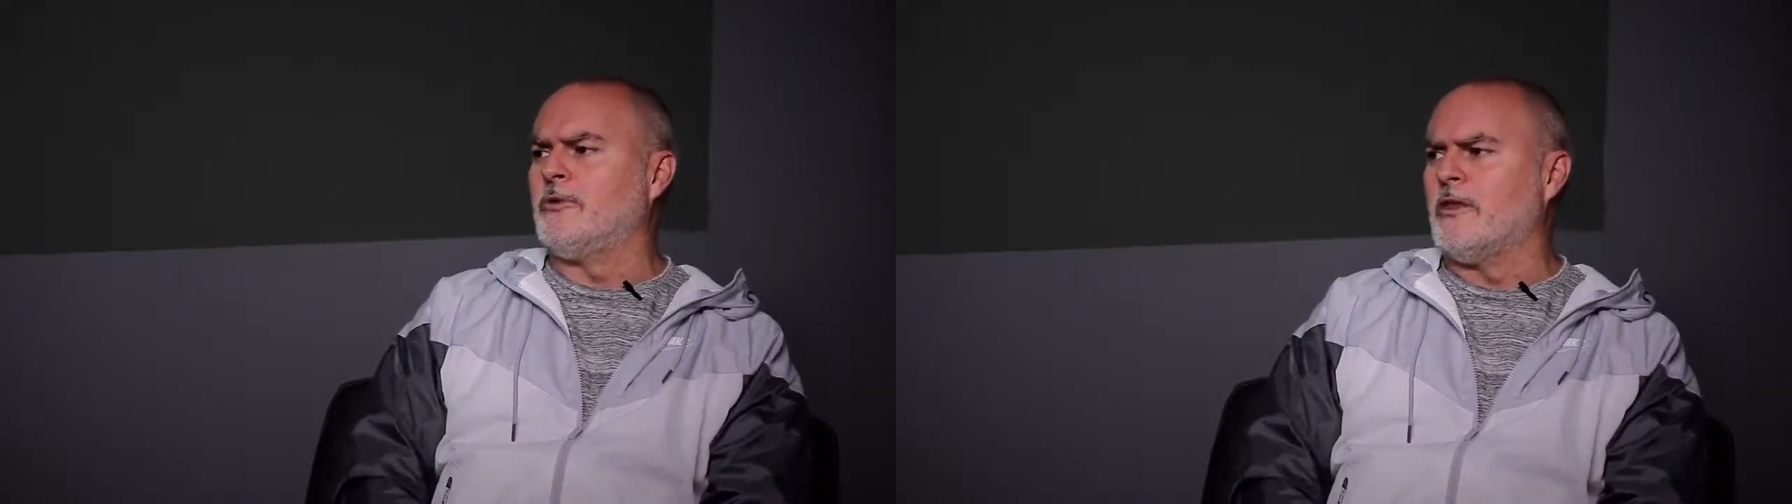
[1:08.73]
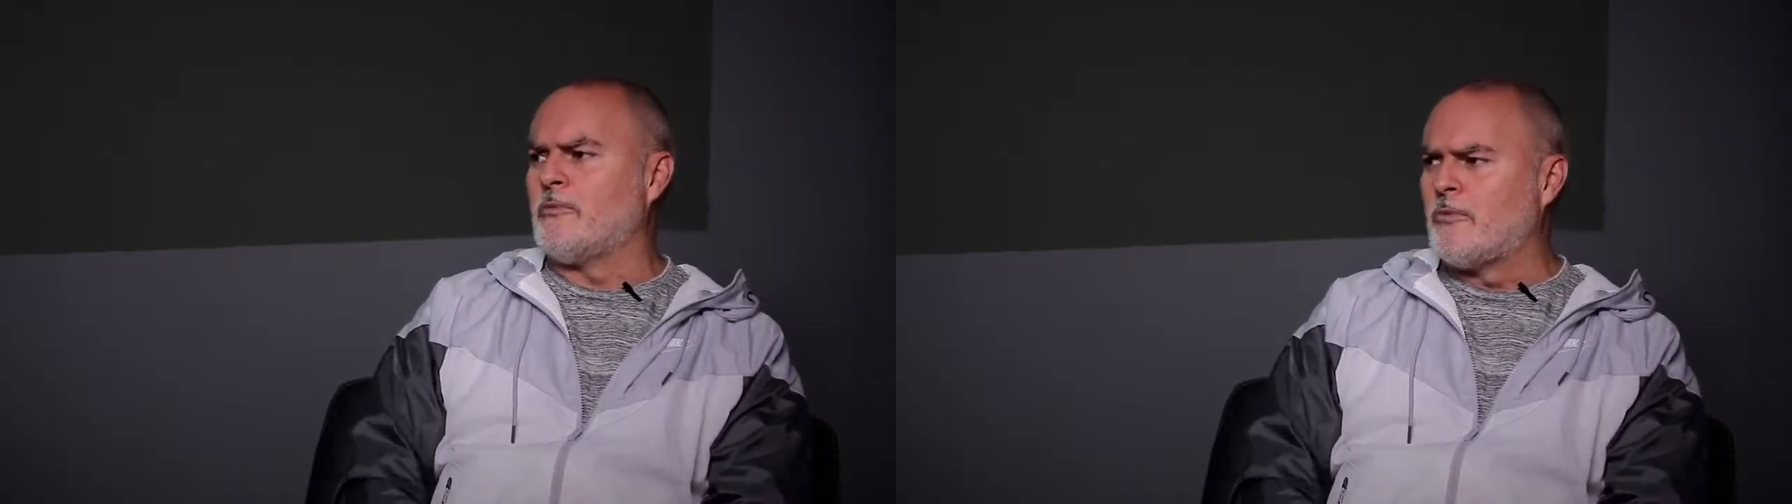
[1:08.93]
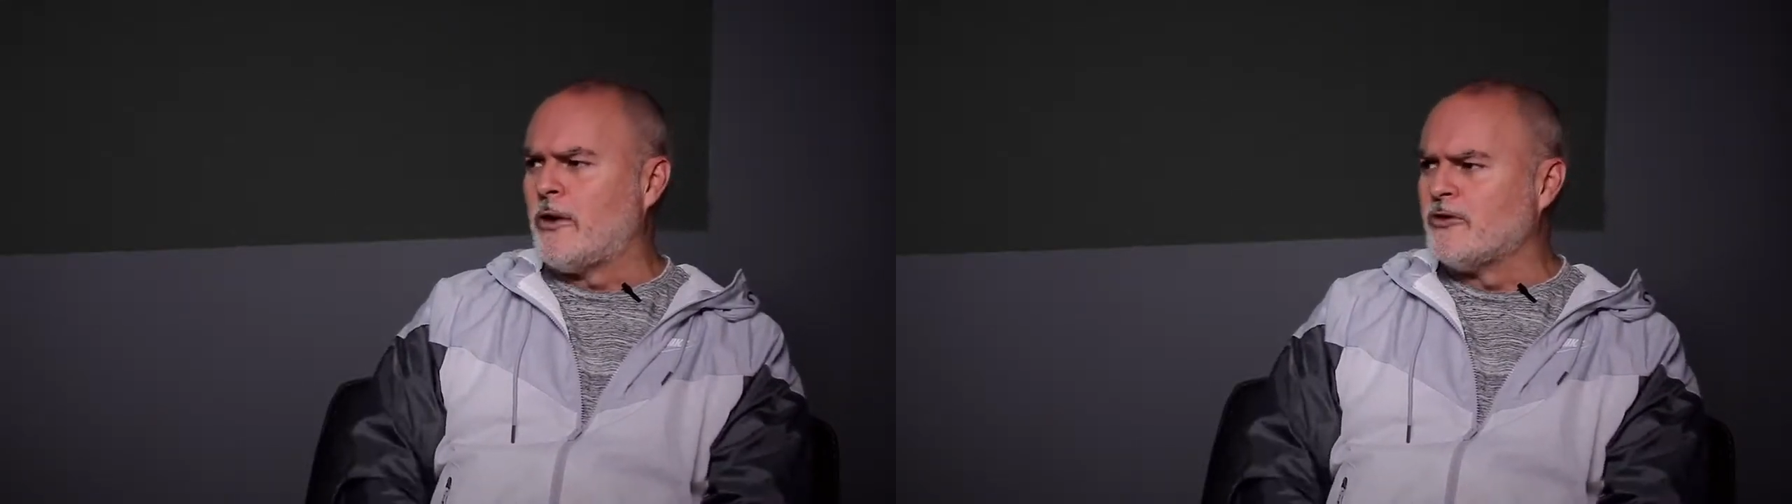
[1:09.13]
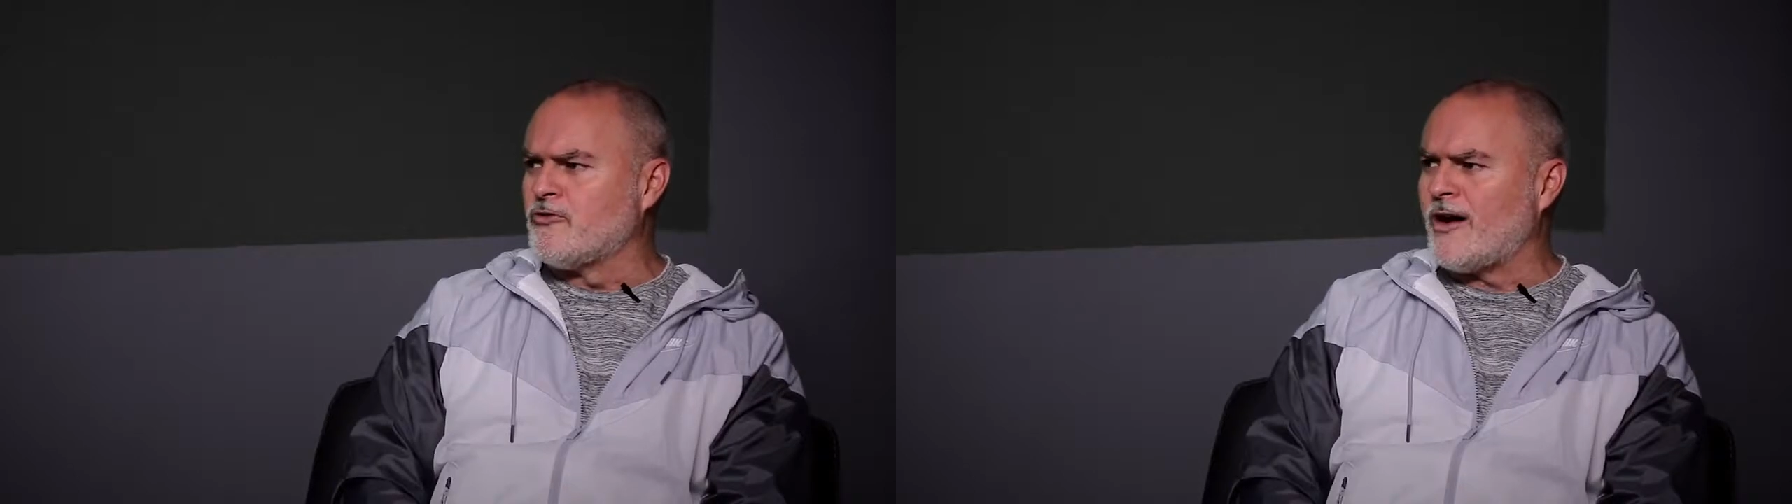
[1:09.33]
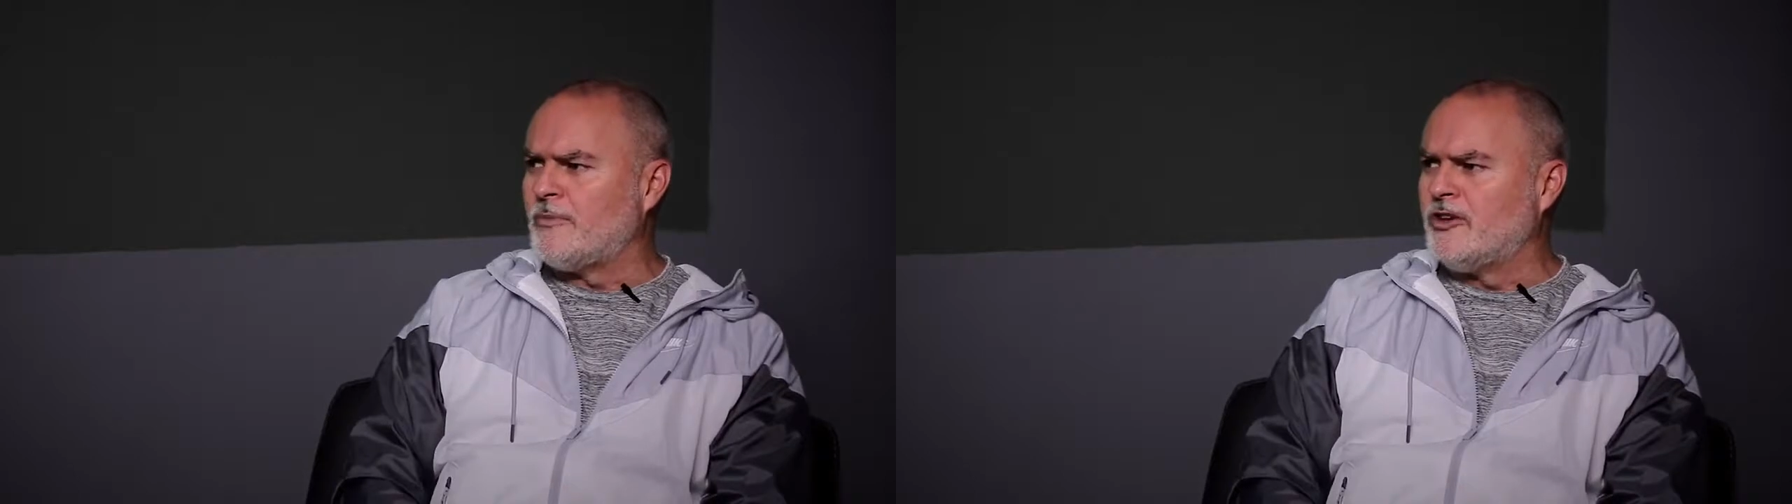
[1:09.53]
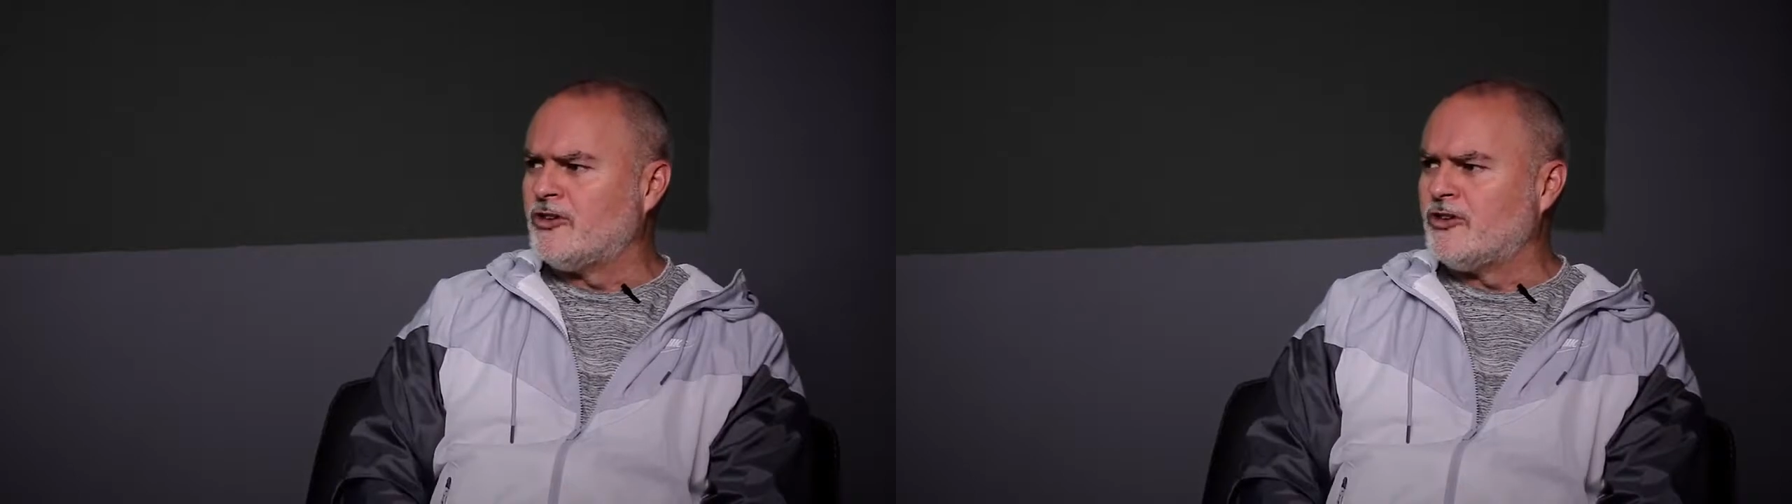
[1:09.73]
the proposed rugby